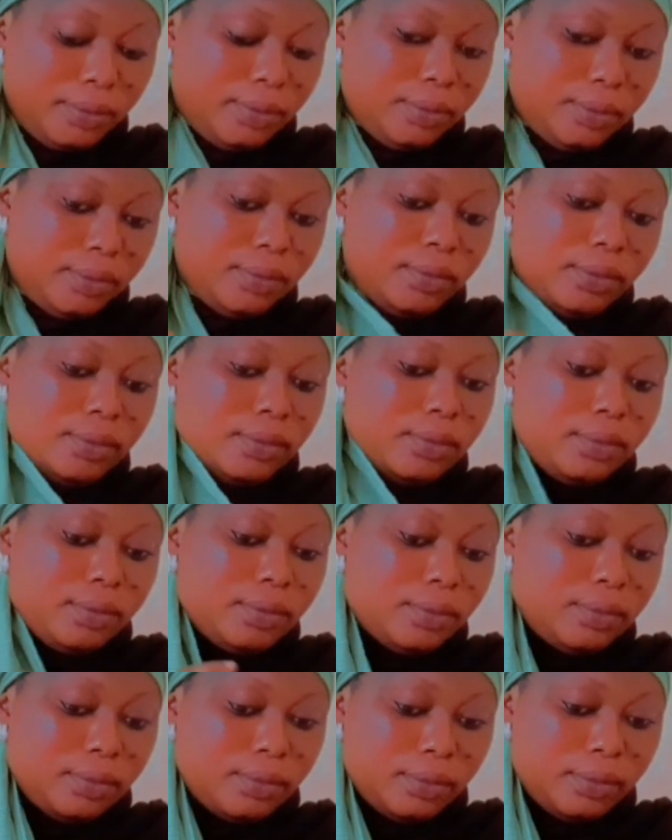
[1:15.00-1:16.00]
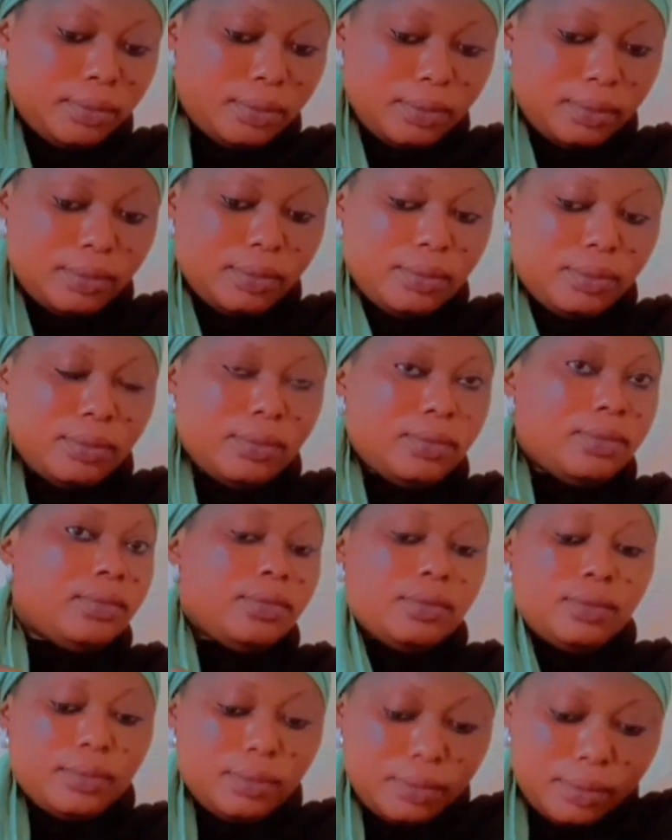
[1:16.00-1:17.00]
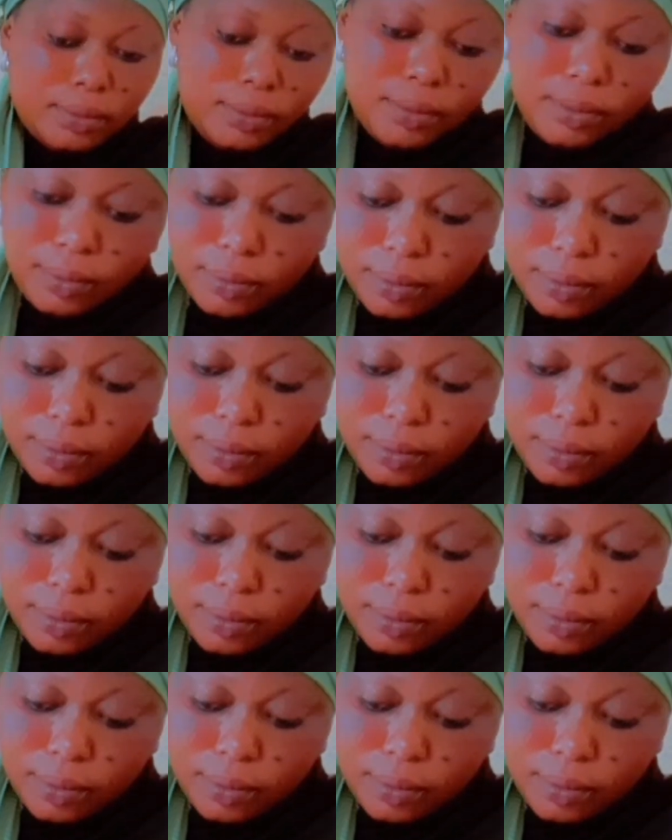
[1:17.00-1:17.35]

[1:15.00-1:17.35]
anytime I'm uploading new video,